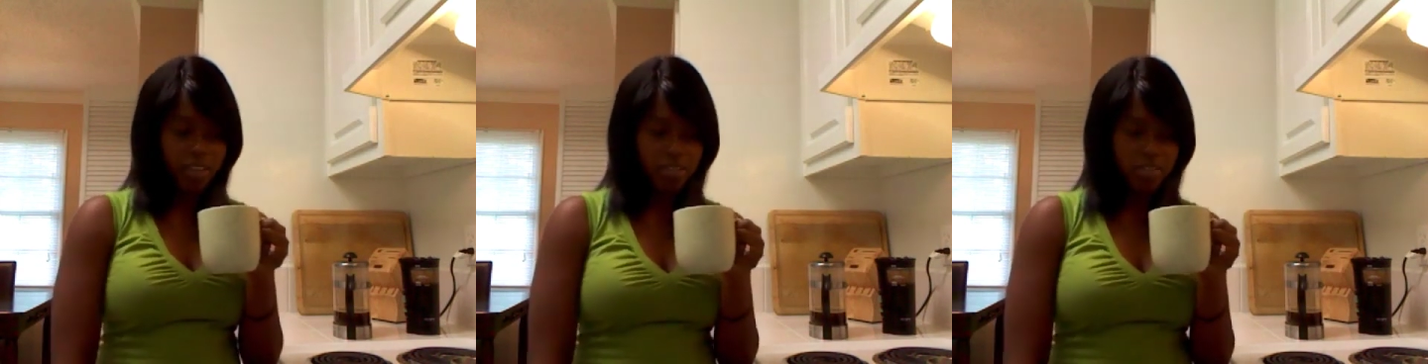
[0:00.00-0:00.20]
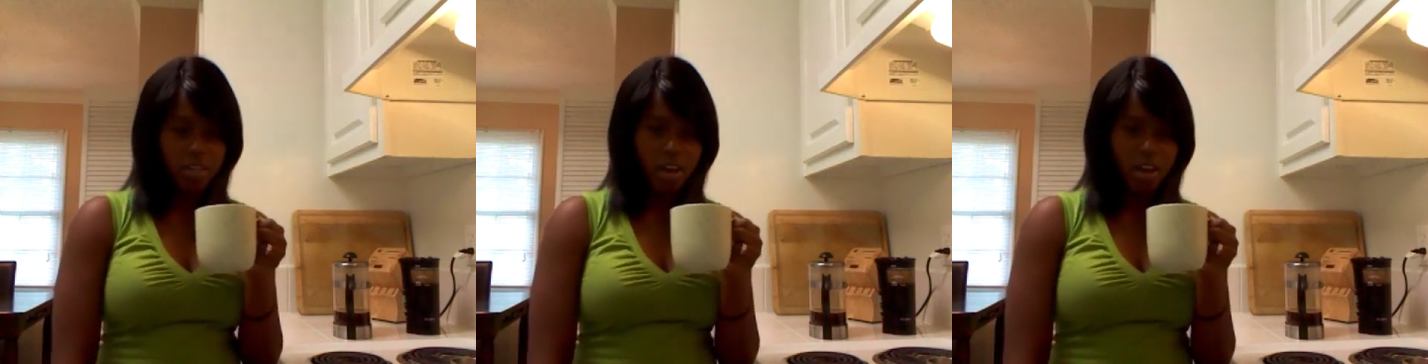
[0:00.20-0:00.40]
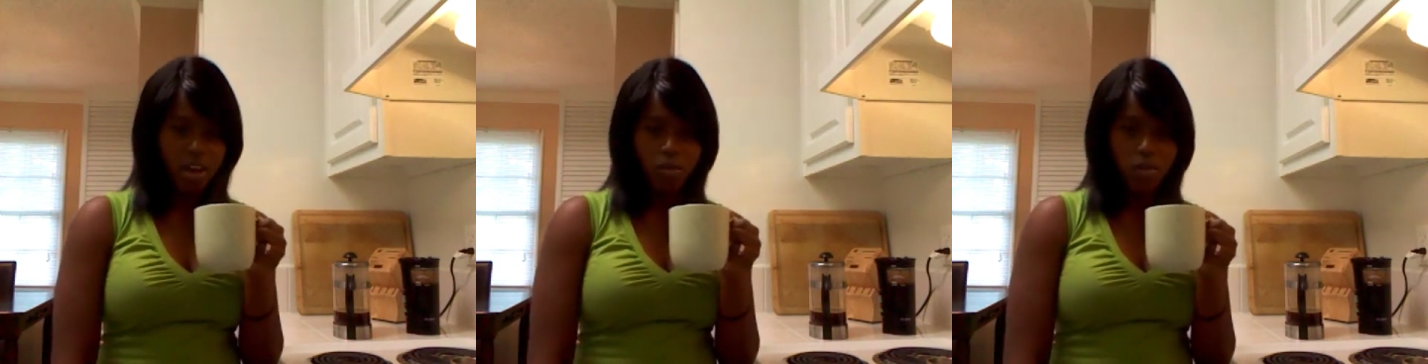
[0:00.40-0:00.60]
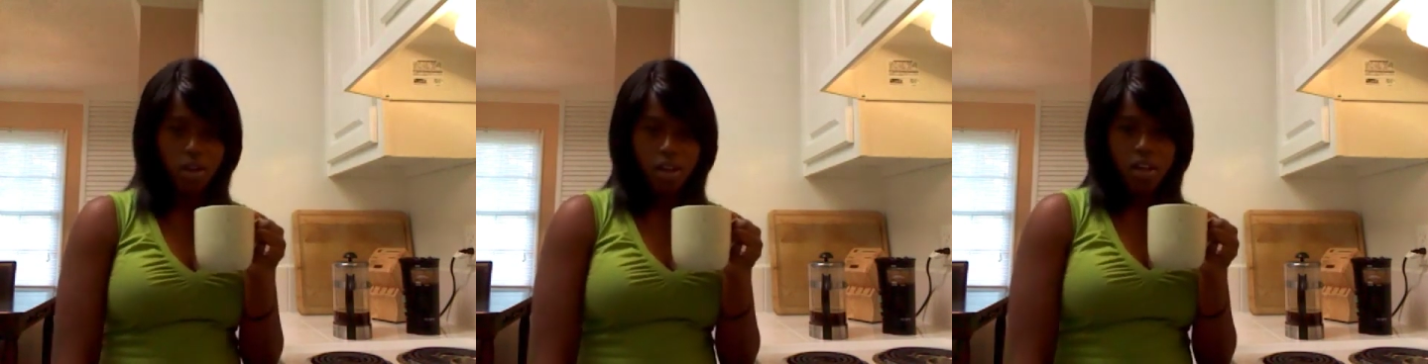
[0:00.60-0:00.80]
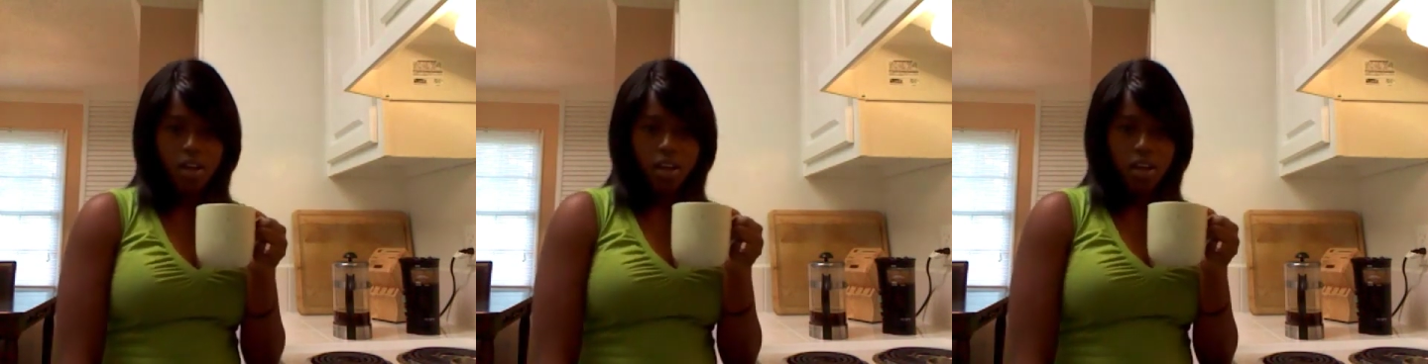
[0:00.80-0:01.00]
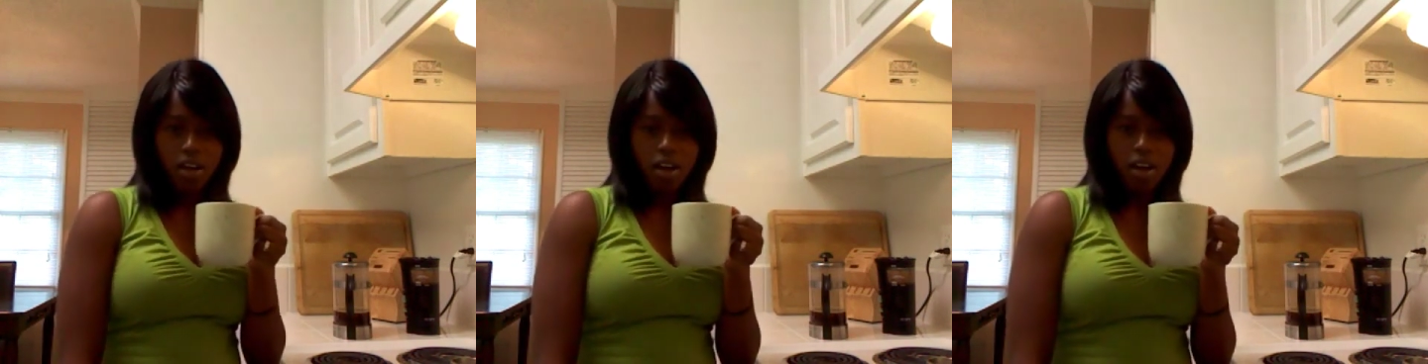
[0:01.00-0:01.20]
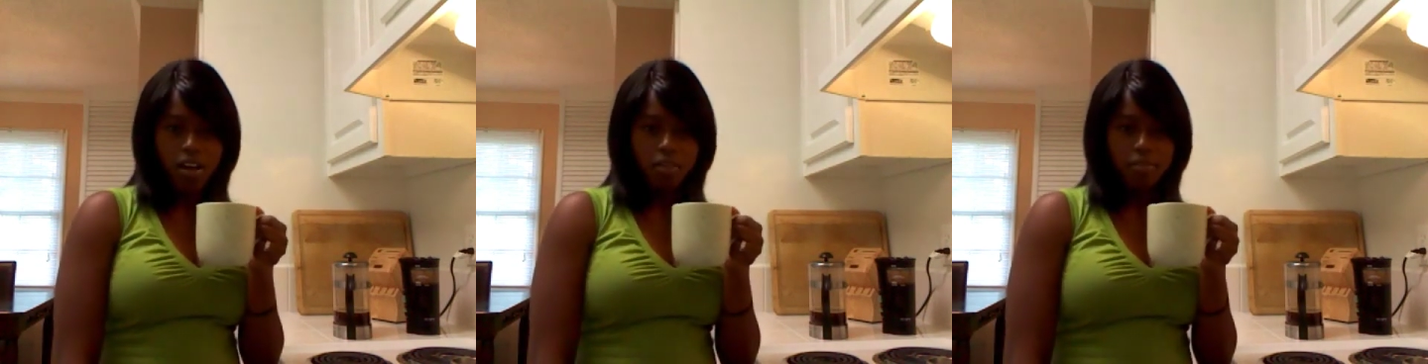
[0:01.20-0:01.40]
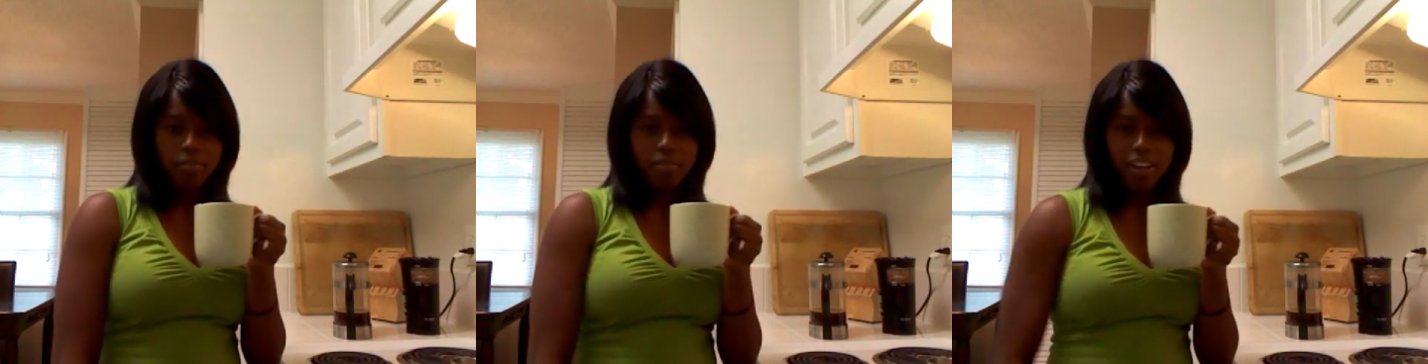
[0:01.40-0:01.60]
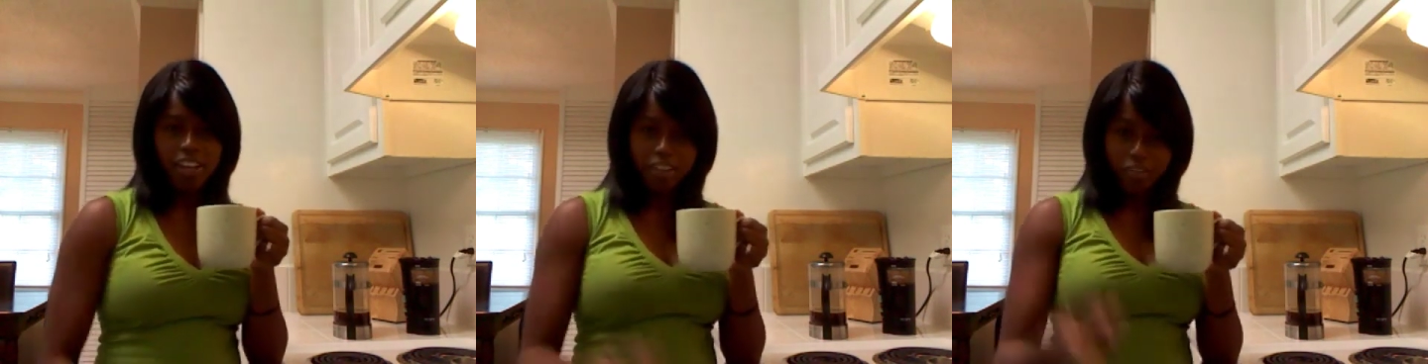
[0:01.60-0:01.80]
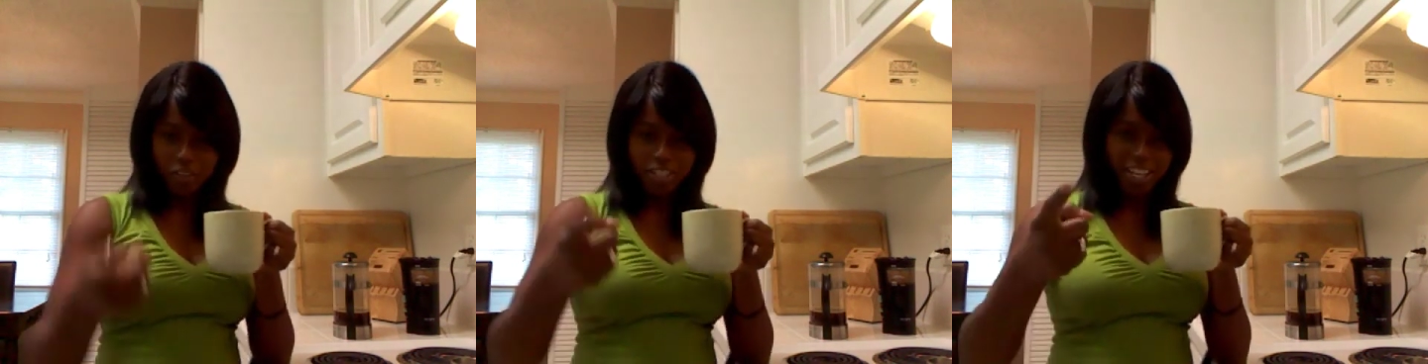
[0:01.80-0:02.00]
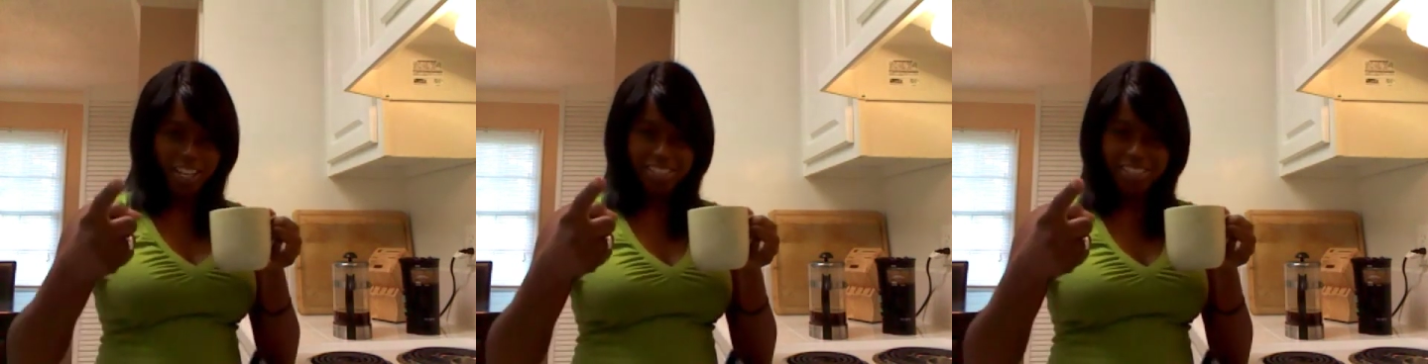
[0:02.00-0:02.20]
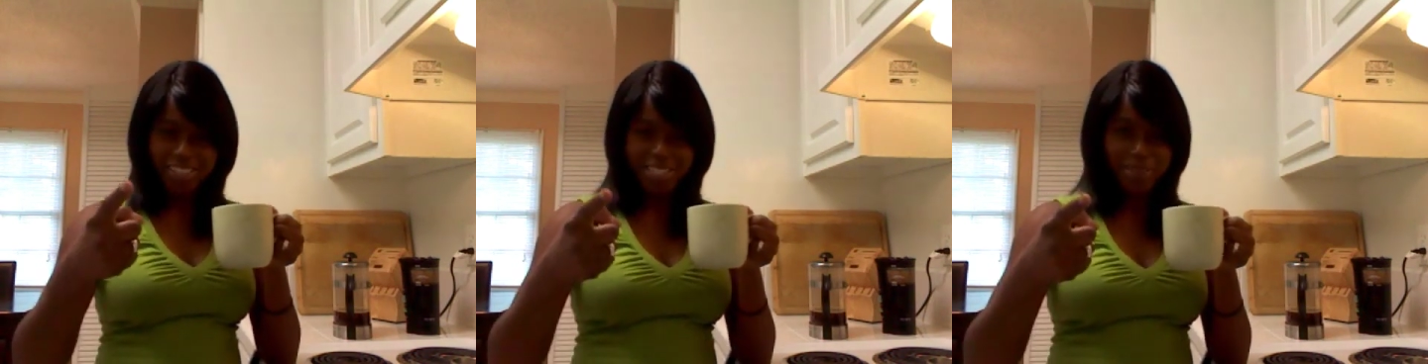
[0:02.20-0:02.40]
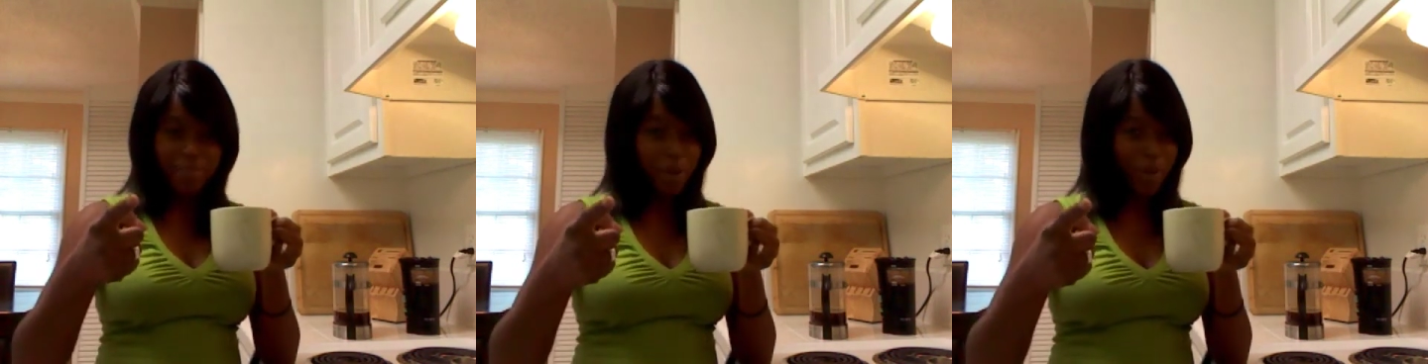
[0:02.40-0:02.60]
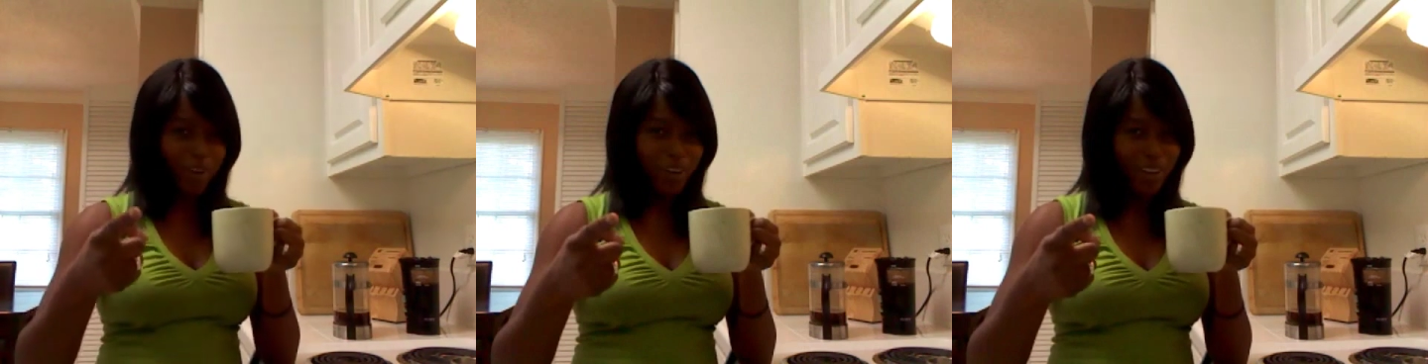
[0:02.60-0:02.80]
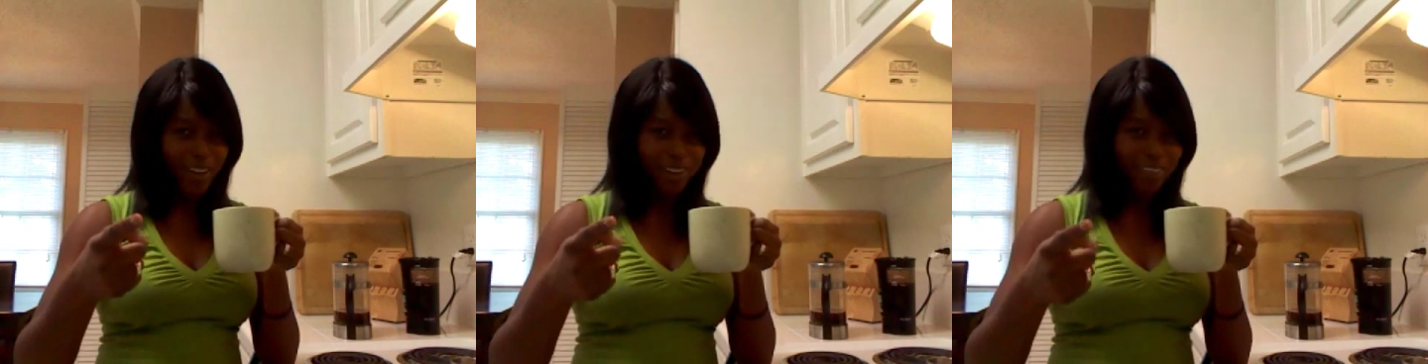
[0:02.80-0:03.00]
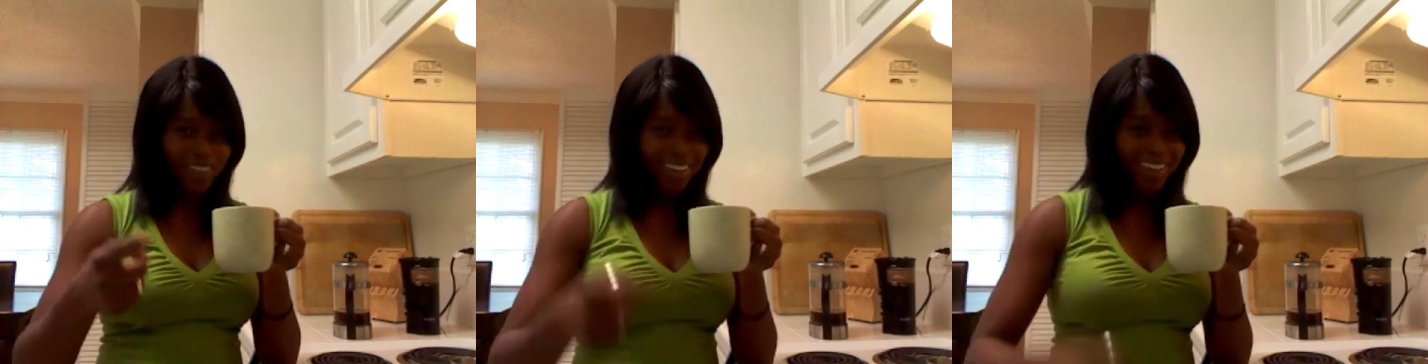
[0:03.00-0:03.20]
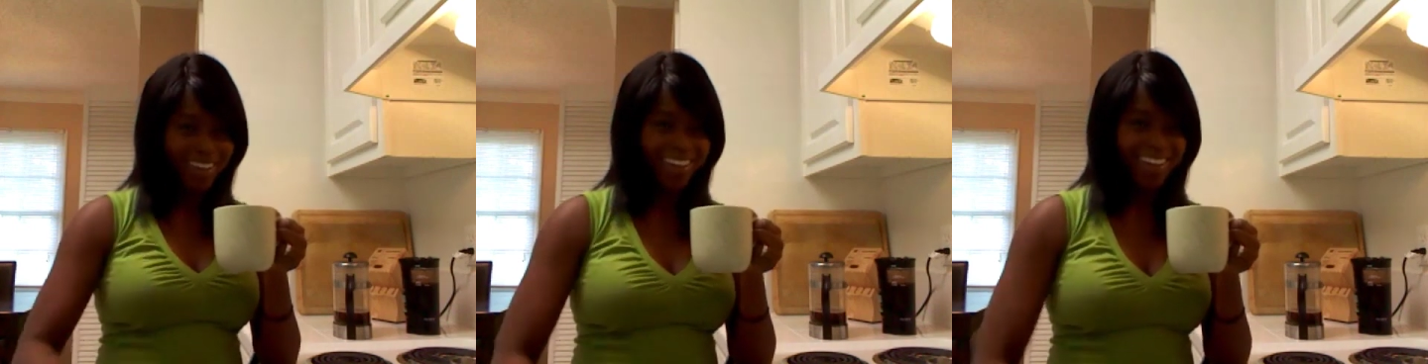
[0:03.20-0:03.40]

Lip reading: So I'll give you a chance to smell your coffee.